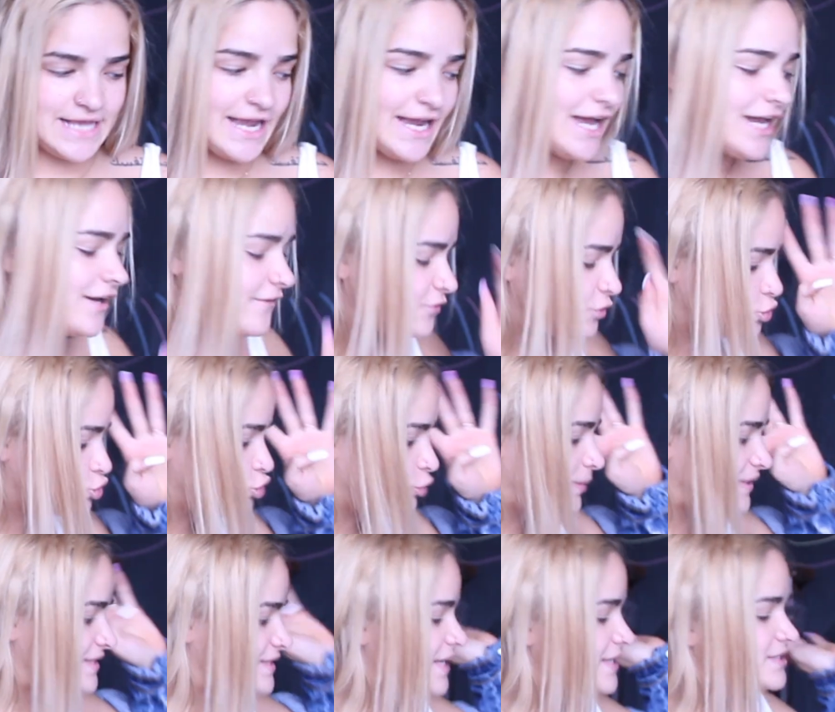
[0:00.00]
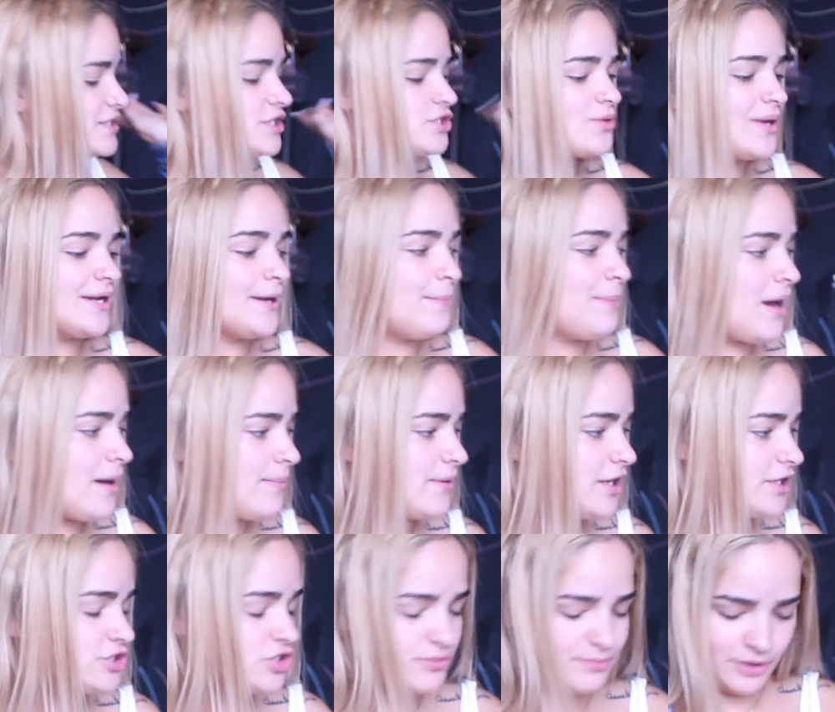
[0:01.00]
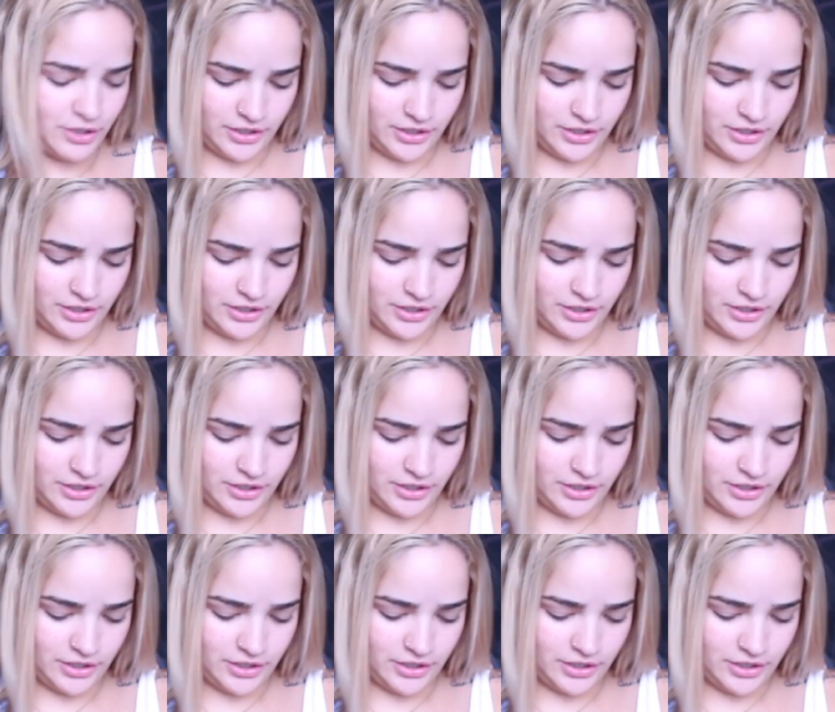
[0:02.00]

I got a few two-piece sets just so I could pop out at your